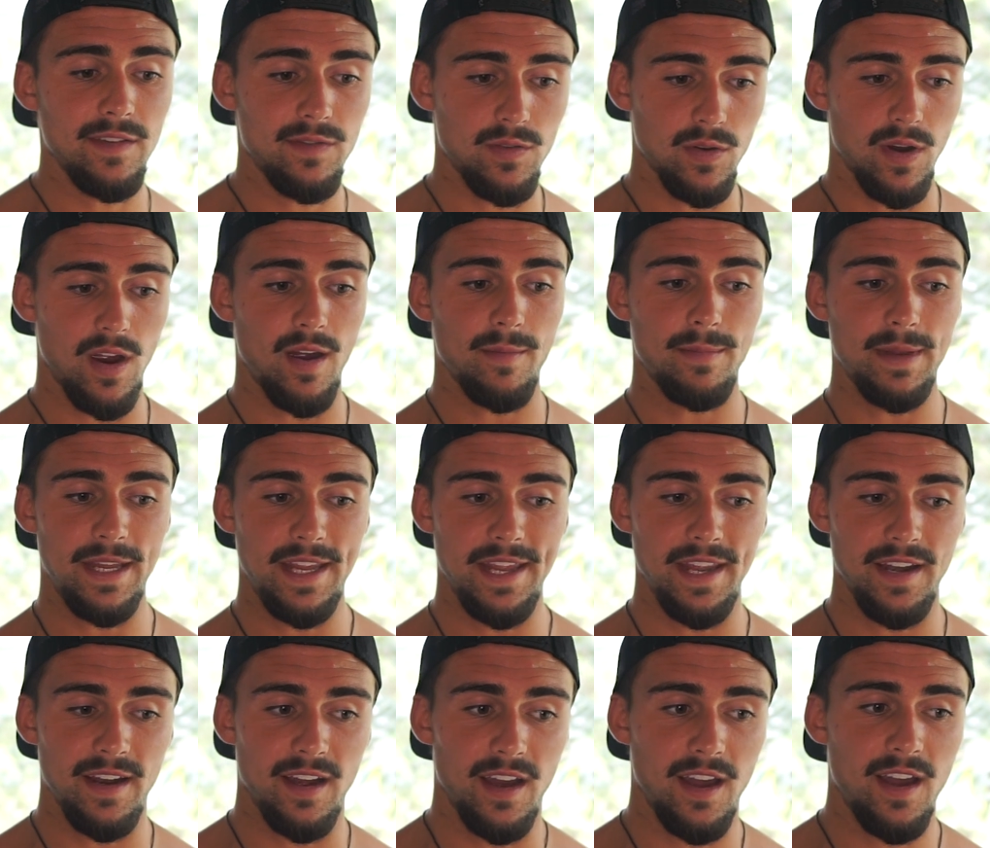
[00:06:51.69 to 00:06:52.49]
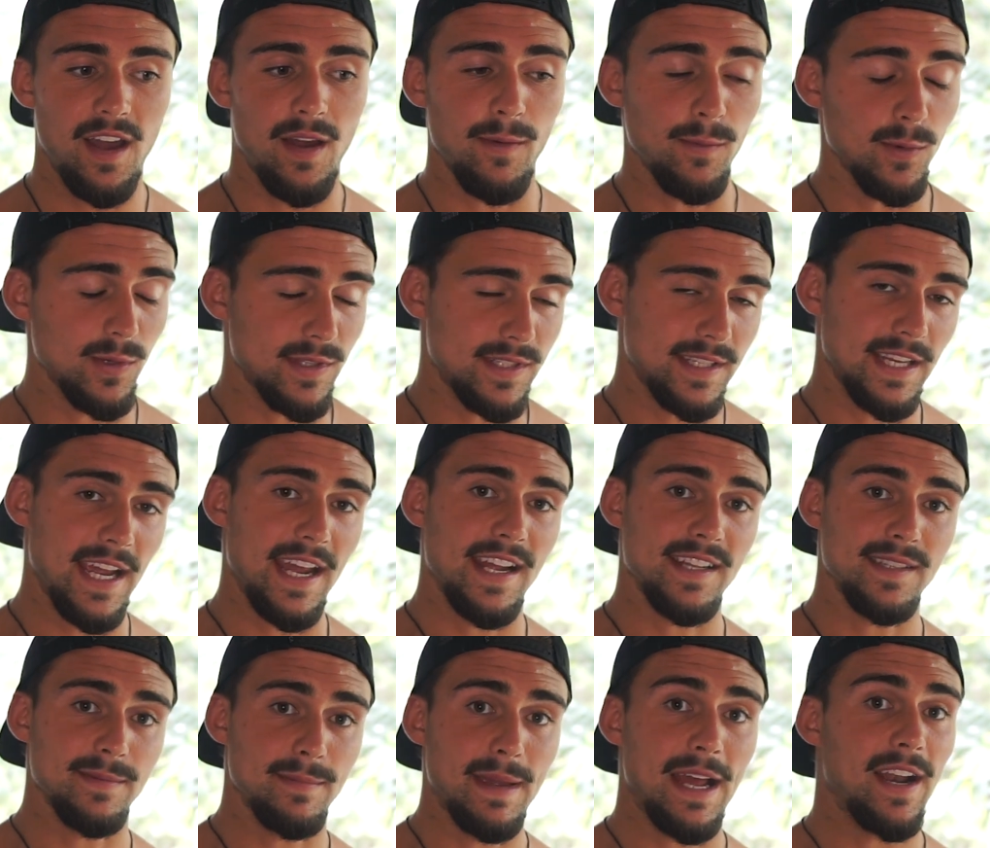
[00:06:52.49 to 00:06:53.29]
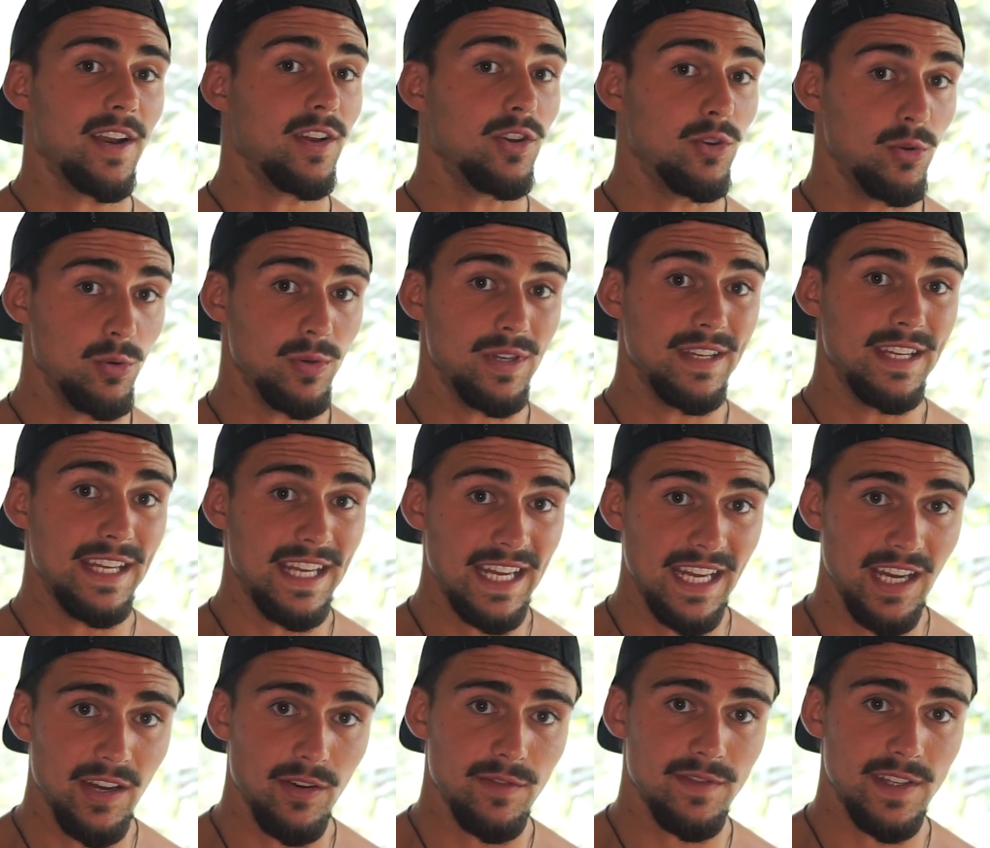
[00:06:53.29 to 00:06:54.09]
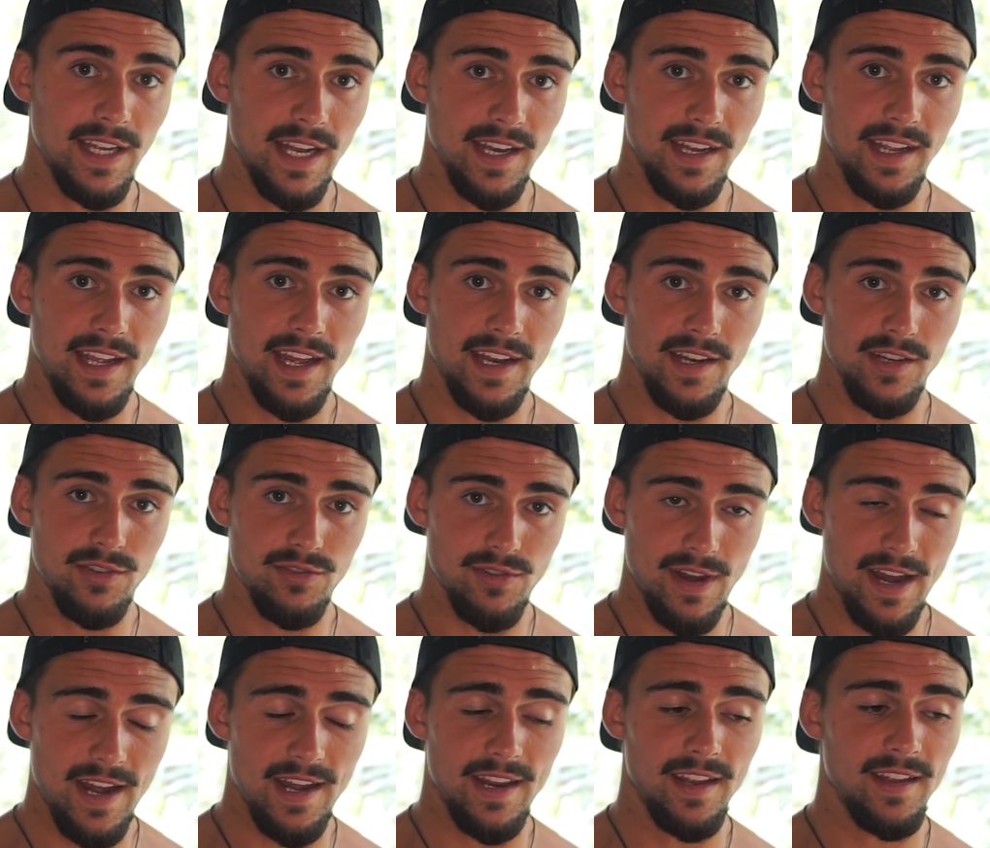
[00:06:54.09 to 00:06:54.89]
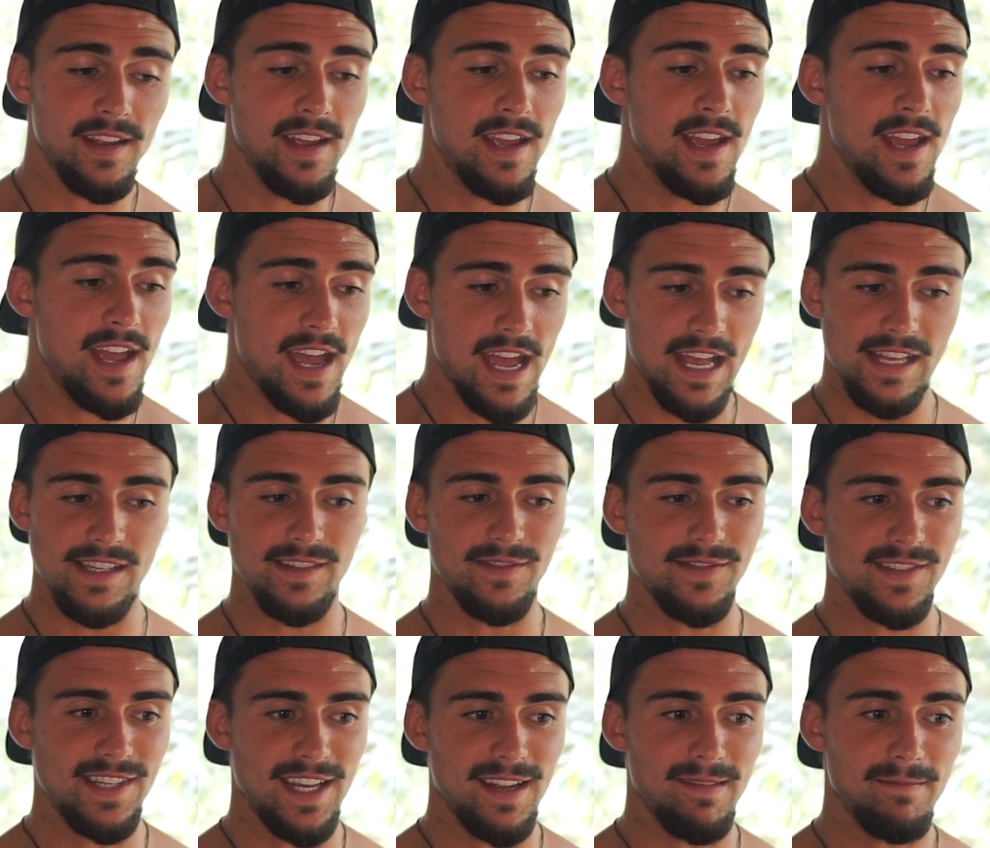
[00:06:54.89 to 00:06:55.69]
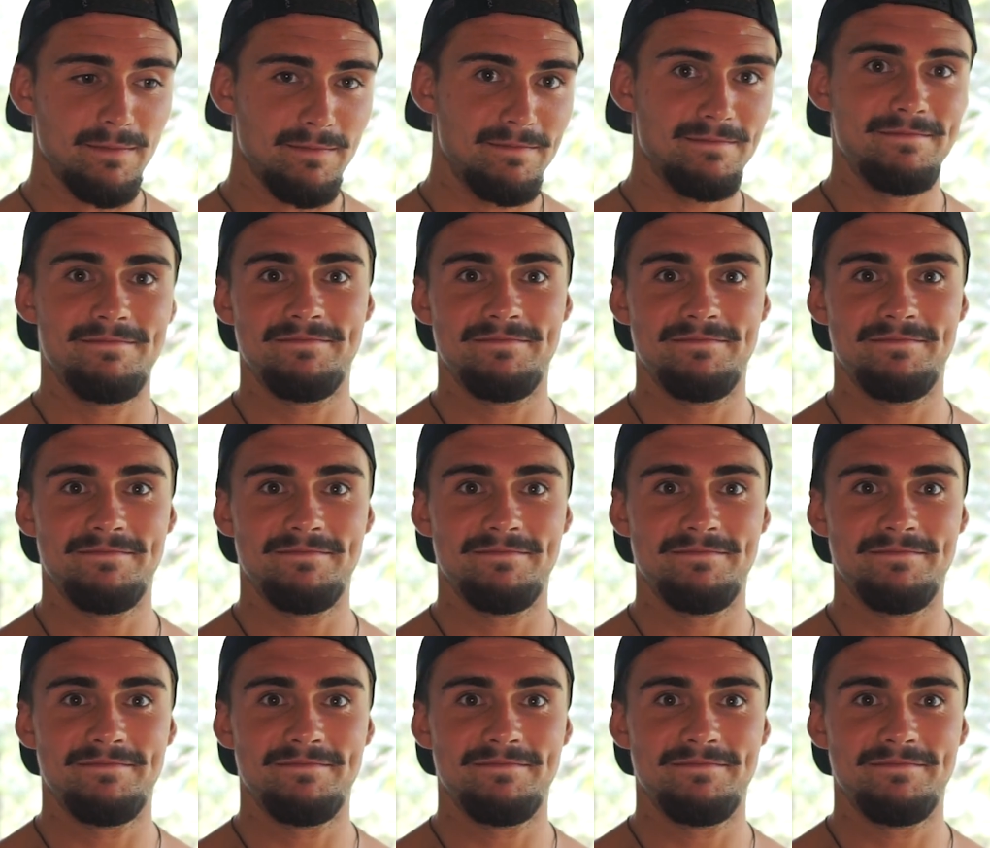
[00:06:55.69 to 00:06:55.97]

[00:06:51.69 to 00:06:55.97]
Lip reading: If you are a beginner, I would say it's about a good year of dedicated training, as I've said